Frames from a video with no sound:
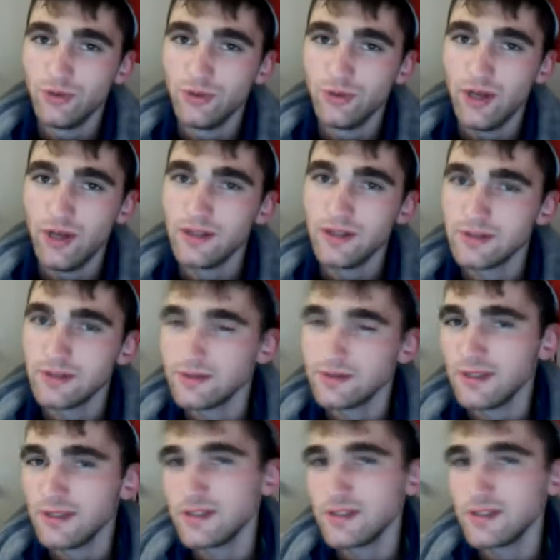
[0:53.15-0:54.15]
and
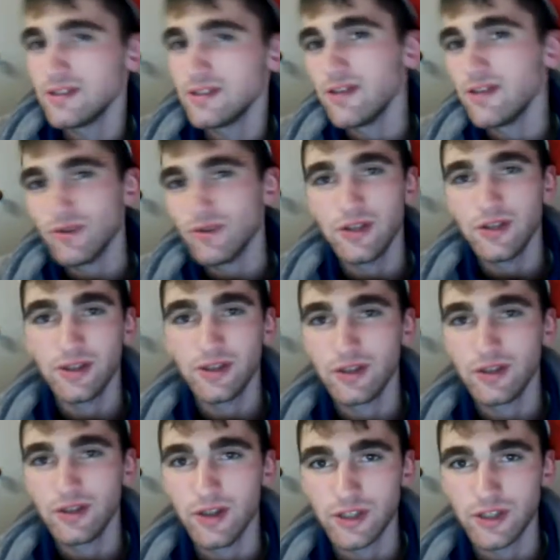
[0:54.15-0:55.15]
it's never anything
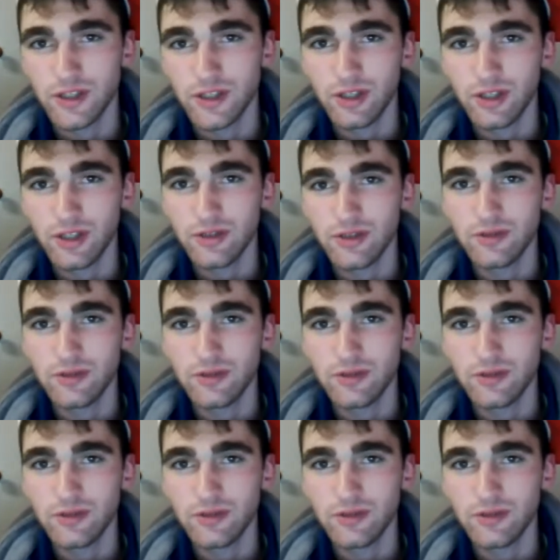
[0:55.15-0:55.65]
like chicken.